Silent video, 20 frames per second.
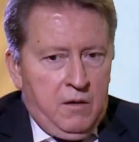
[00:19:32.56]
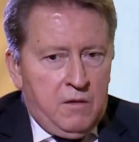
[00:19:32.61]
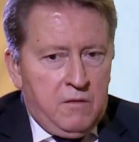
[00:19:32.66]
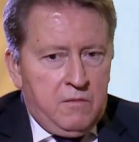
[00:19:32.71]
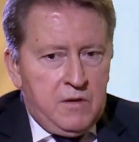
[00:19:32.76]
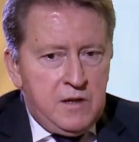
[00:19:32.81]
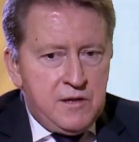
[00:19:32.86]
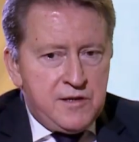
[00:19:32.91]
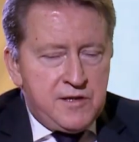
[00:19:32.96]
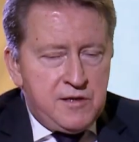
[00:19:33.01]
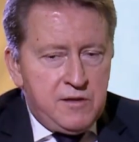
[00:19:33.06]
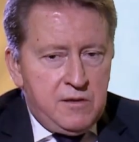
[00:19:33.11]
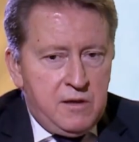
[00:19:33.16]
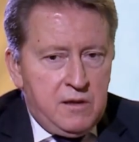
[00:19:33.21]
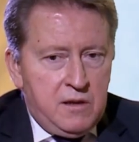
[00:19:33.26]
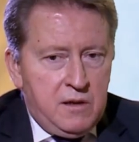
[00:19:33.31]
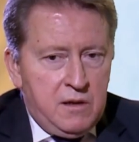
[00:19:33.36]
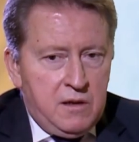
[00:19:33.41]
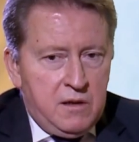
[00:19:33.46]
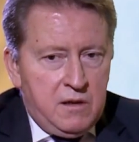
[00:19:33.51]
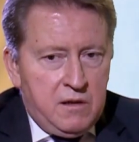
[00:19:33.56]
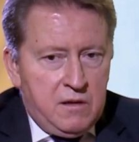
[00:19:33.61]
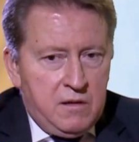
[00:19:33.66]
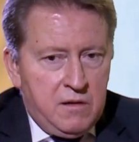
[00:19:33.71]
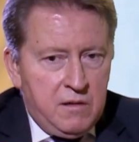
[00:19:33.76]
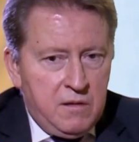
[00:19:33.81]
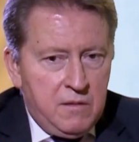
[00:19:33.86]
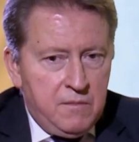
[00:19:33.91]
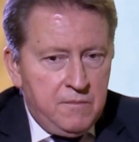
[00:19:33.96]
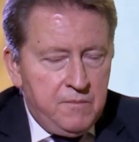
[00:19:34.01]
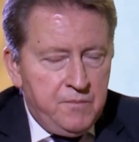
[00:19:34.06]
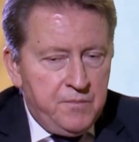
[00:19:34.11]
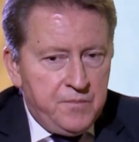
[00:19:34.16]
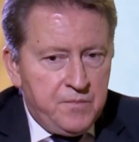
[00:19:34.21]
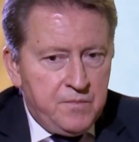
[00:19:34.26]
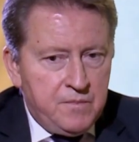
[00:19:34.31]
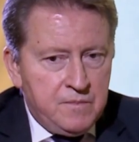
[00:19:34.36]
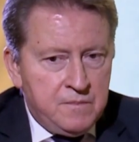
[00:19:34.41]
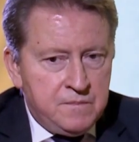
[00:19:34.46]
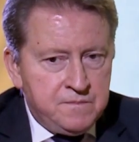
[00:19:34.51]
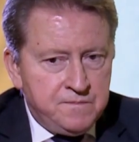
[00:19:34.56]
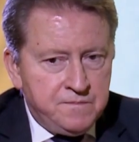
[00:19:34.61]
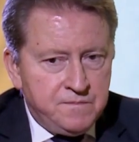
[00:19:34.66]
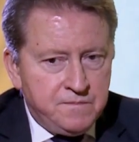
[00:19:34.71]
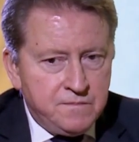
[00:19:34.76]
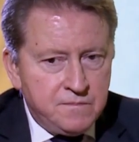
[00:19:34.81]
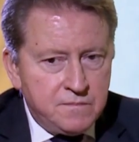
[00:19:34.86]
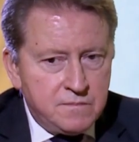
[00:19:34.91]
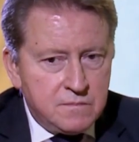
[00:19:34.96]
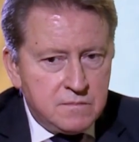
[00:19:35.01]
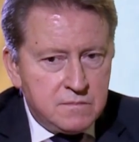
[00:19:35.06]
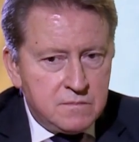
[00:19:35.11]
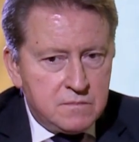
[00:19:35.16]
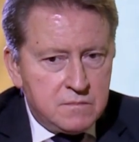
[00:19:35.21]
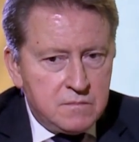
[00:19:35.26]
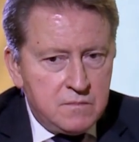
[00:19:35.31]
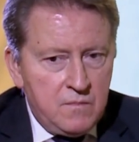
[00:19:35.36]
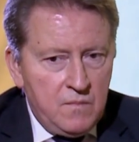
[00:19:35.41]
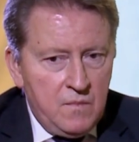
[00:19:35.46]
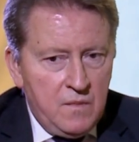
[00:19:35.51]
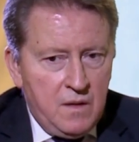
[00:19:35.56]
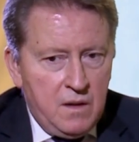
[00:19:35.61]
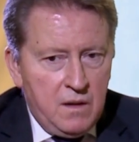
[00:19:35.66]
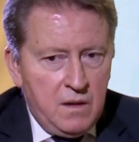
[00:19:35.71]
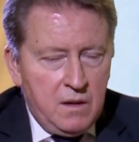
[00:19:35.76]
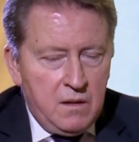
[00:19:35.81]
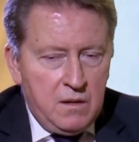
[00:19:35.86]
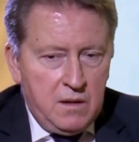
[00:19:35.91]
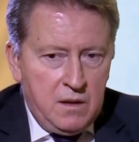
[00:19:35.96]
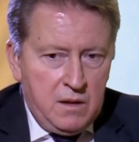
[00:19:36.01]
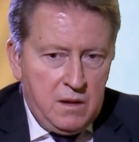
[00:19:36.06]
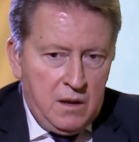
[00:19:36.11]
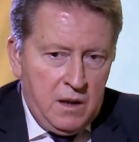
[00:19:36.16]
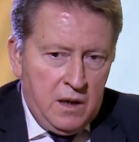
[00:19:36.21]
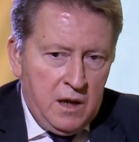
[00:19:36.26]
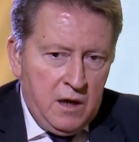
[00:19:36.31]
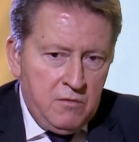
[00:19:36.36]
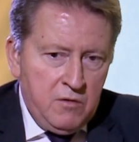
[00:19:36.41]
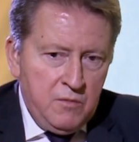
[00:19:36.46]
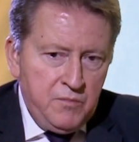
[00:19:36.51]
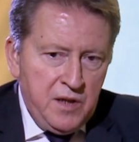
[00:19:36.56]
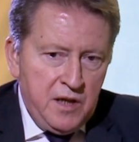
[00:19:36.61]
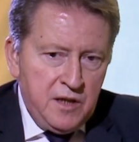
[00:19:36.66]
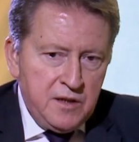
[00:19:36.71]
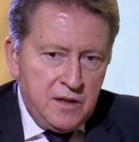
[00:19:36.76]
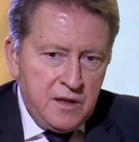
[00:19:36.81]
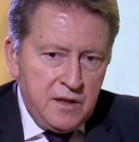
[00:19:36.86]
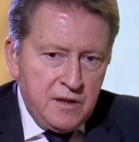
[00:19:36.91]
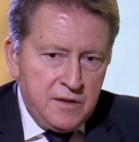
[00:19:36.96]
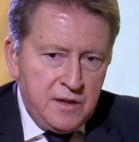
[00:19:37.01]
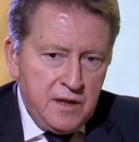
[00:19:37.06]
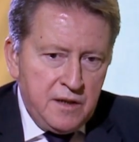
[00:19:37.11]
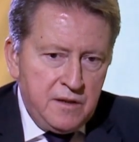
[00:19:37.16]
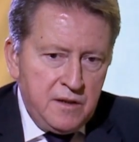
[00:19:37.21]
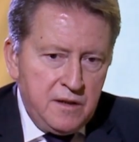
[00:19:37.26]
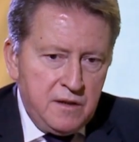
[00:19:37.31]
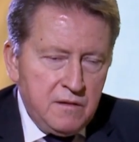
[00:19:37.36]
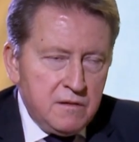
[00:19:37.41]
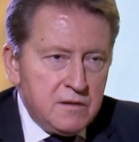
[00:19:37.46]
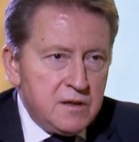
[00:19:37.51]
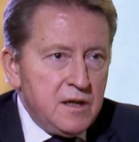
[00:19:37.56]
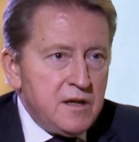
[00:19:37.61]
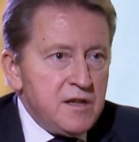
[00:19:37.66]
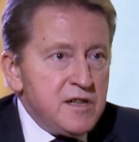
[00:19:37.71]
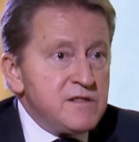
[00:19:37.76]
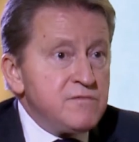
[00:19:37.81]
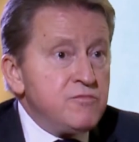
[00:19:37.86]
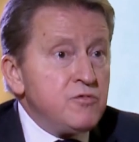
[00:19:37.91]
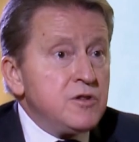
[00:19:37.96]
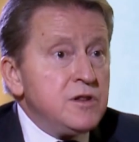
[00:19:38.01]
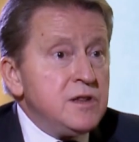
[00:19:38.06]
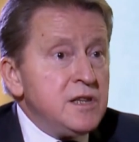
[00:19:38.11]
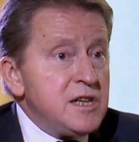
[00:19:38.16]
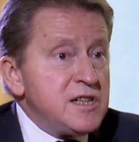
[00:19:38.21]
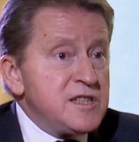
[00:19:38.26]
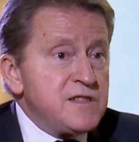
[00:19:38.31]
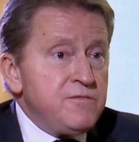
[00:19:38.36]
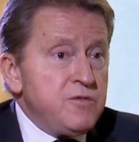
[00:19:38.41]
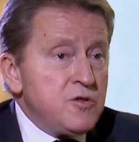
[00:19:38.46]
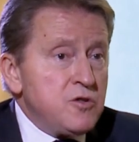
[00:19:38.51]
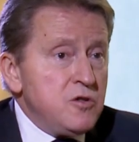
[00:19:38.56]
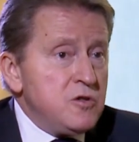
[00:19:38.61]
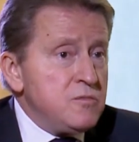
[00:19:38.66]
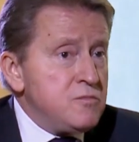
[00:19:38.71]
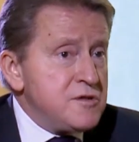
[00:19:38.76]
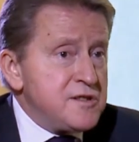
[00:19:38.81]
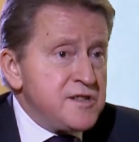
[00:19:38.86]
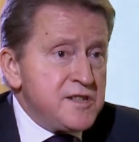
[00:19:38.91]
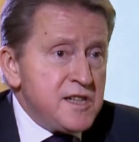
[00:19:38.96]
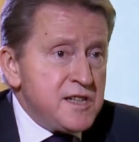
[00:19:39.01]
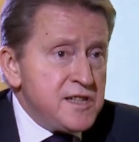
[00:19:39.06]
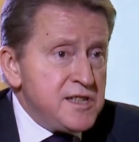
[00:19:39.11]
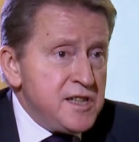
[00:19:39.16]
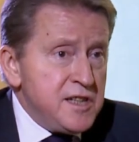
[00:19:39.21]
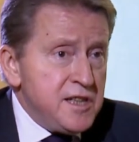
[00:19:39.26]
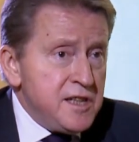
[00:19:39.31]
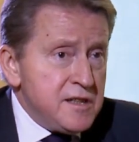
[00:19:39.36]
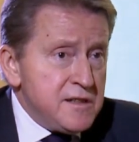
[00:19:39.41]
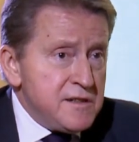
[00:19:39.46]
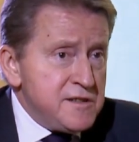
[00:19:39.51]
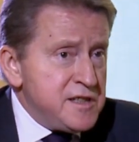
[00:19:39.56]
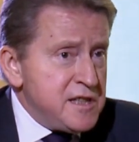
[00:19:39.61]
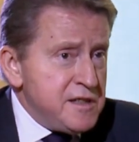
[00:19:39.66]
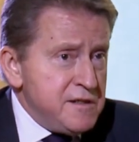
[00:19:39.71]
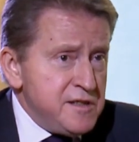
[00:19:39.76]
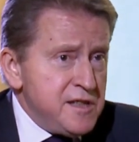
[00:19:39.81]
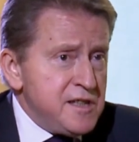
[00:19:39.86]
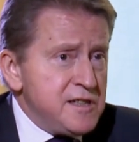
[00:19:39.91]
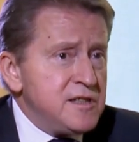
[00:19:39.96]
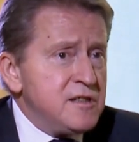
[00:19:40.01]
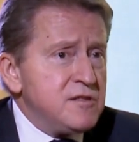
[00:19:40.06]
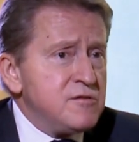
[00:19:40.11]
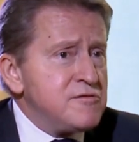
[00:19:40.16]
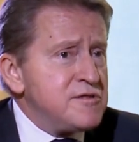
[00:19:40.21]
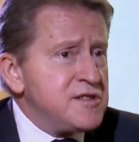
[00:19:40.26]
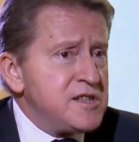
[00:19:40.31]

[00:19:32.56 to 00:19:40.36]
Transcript: Well, sir, uh, mm, uh, our military and technical ties would last for almost 60 years, 60 to